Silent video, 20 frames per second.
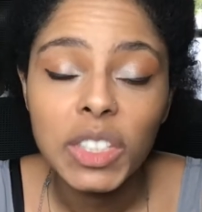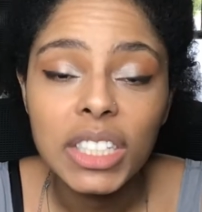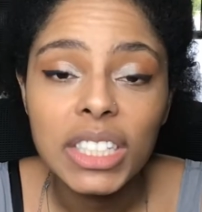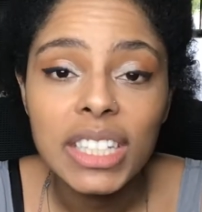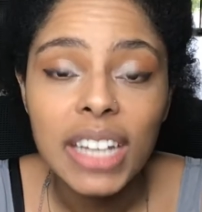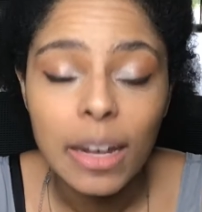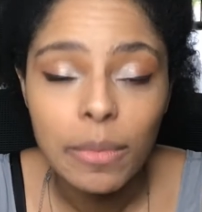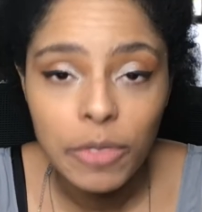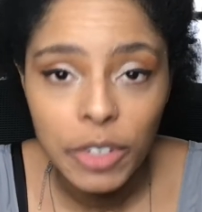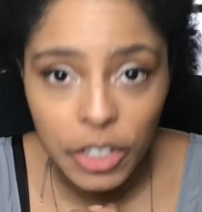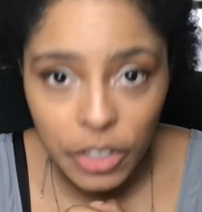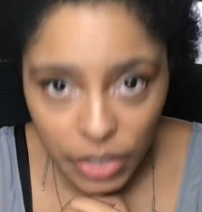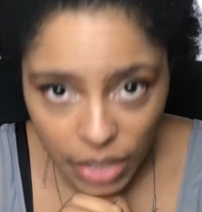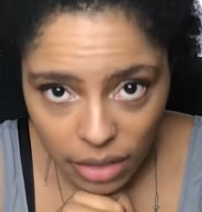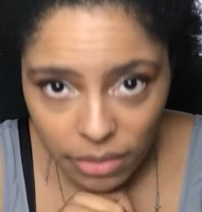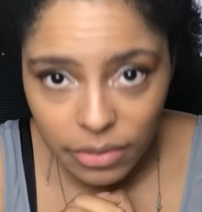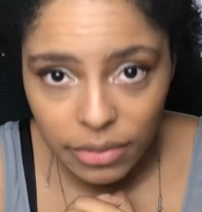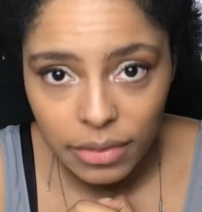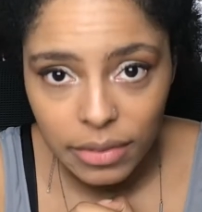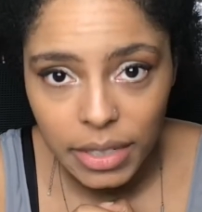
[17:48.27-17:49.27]
Time for
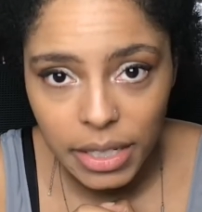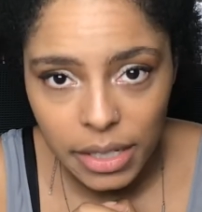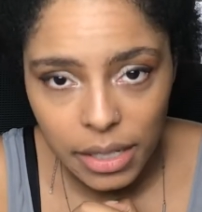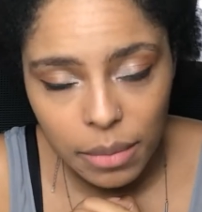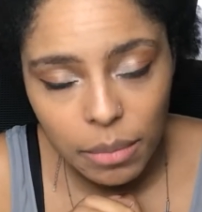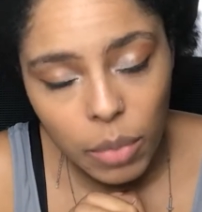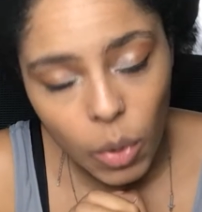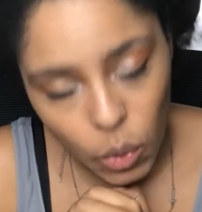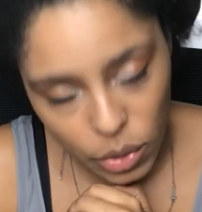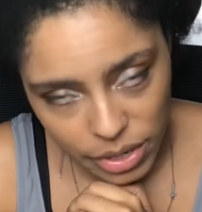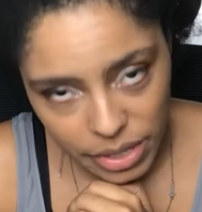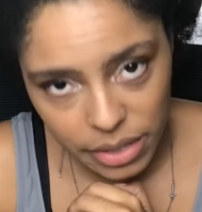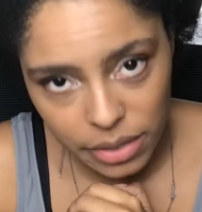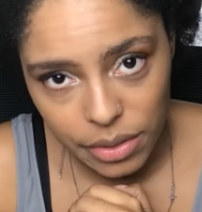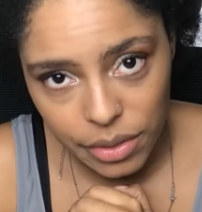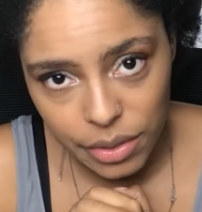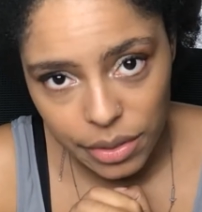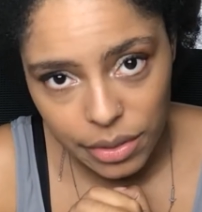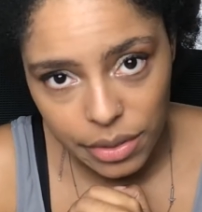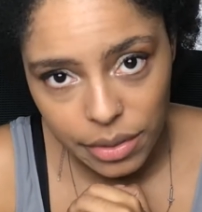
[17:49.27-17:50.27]
yourself. It's
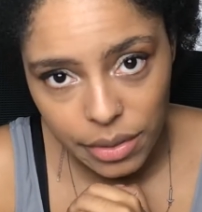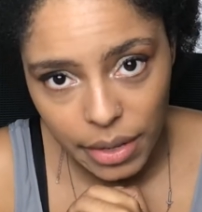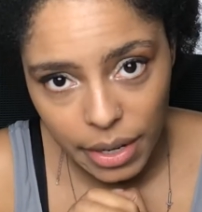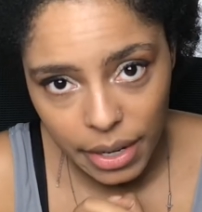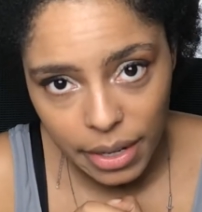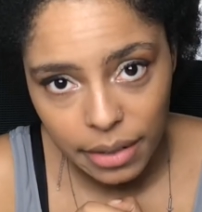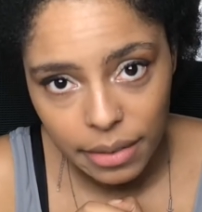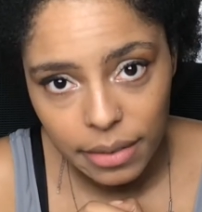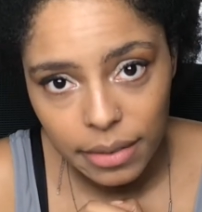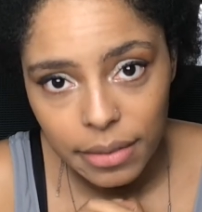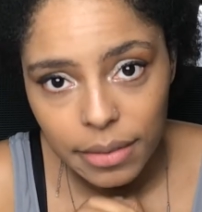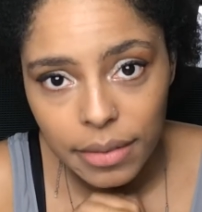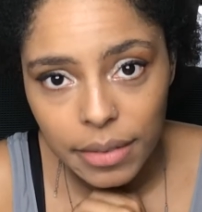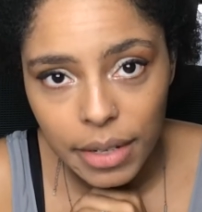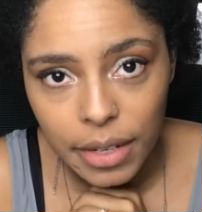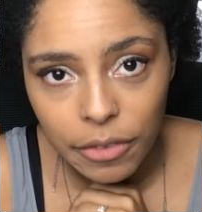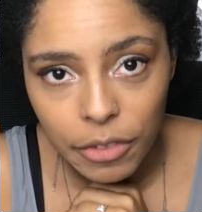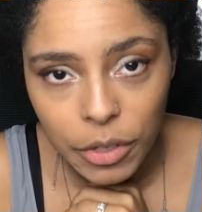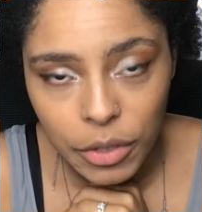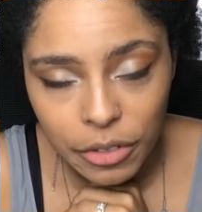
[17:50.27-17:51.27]
important, okay?
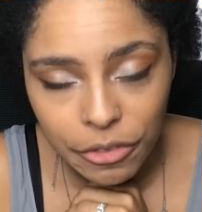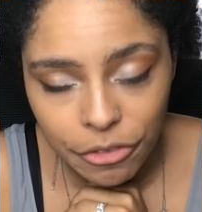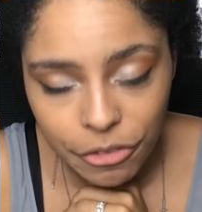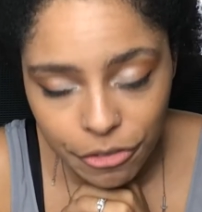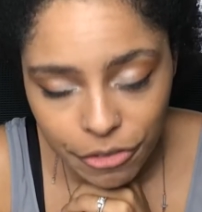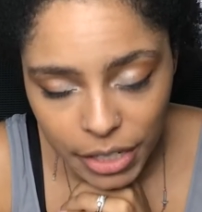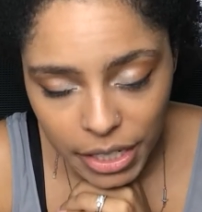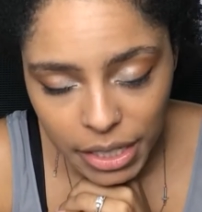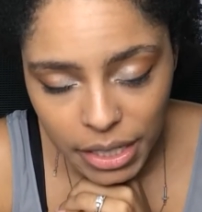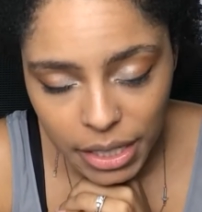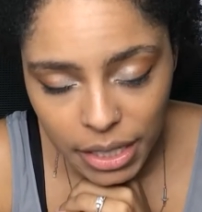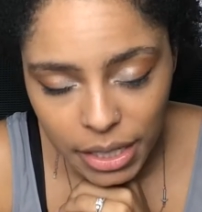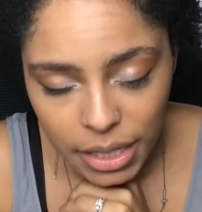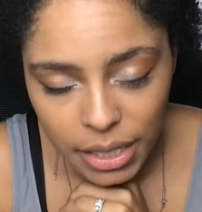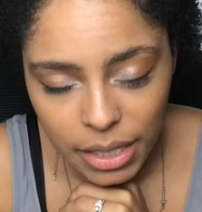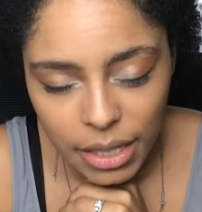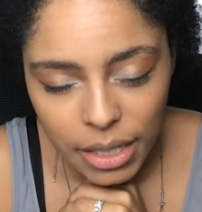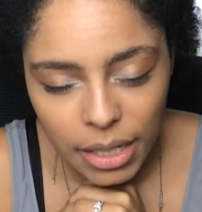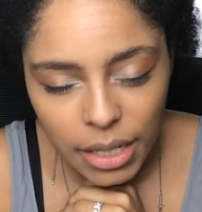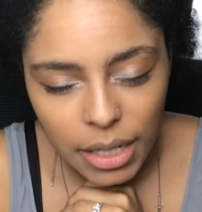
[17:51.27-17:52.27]
If you can fit it
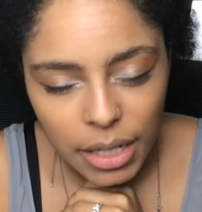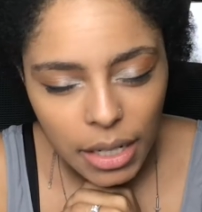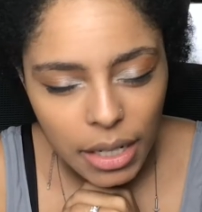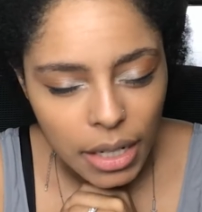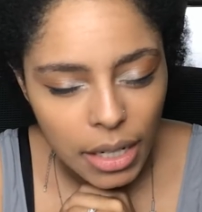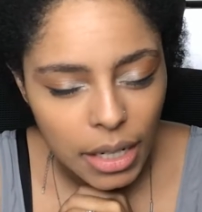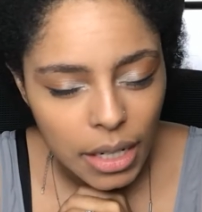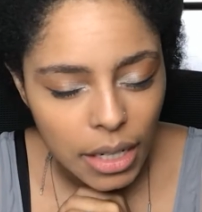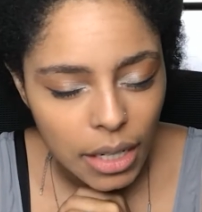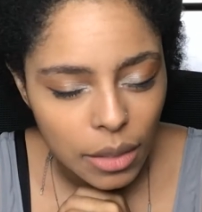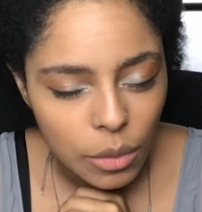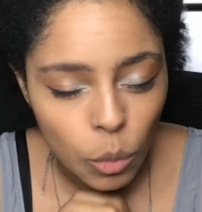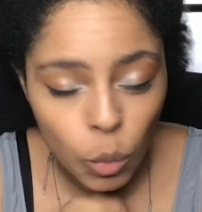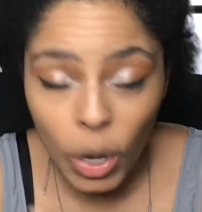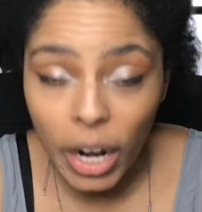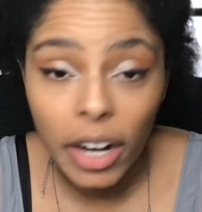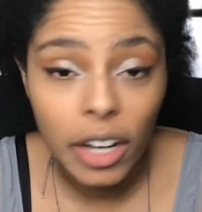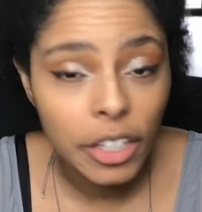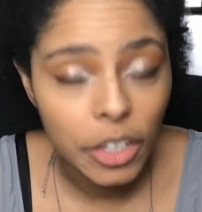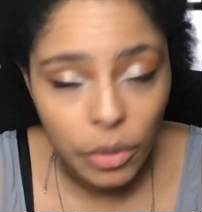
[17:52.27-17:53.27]
in,
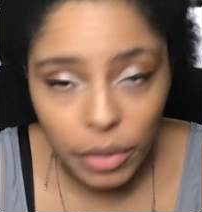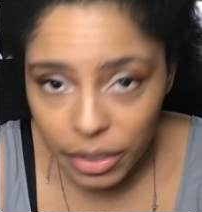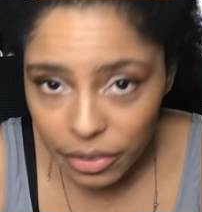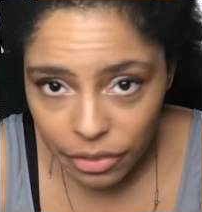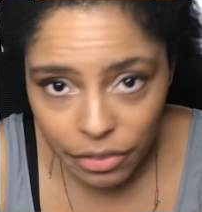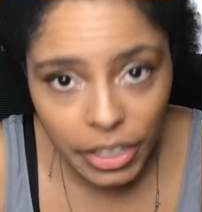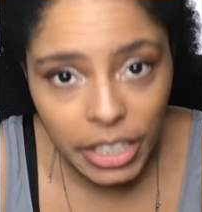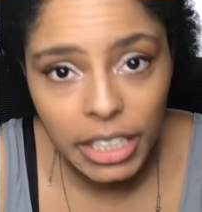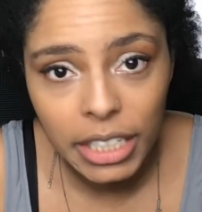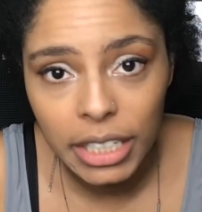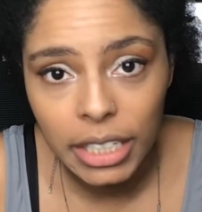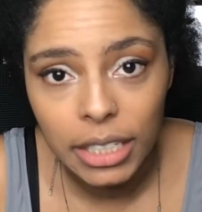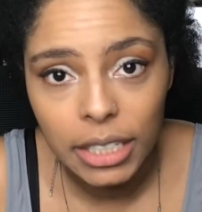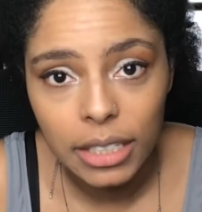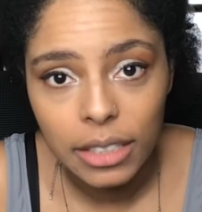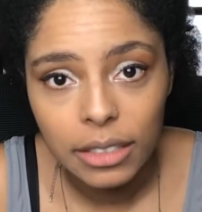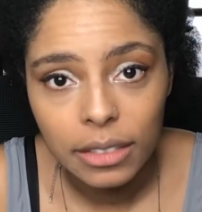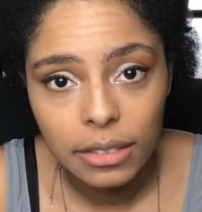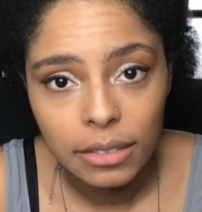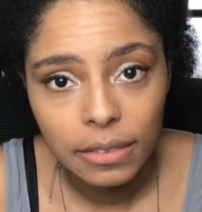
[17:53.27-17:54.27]
where you can fit it
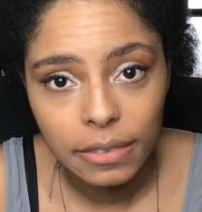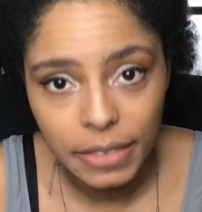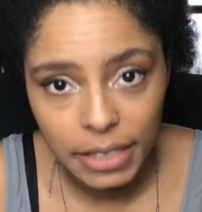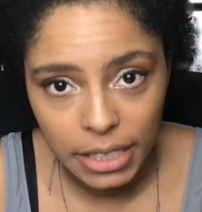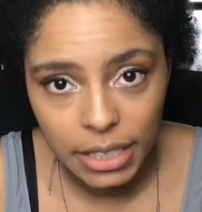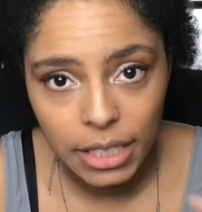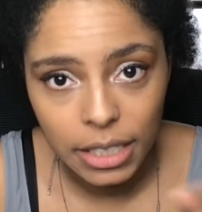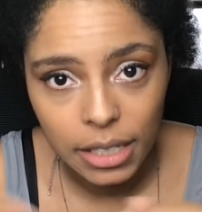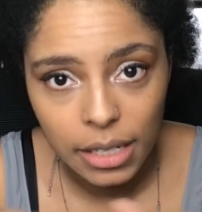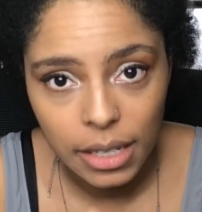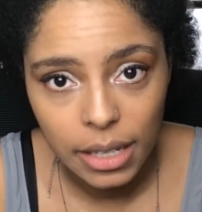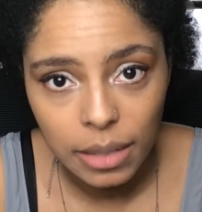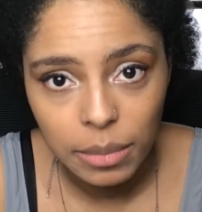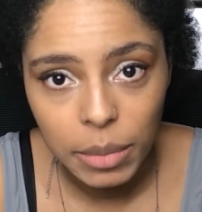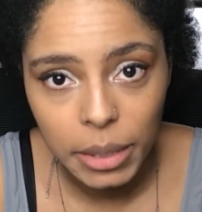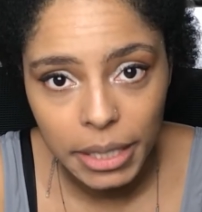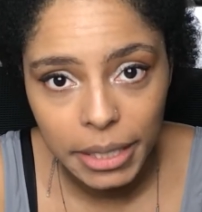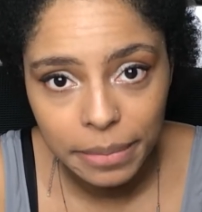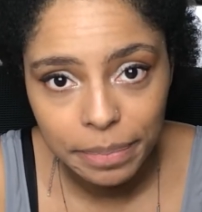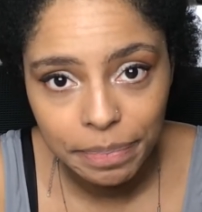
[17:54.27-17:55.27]
into that
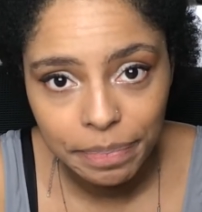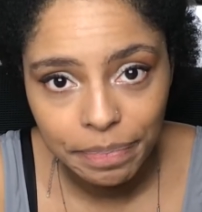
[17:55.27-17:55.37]
plan.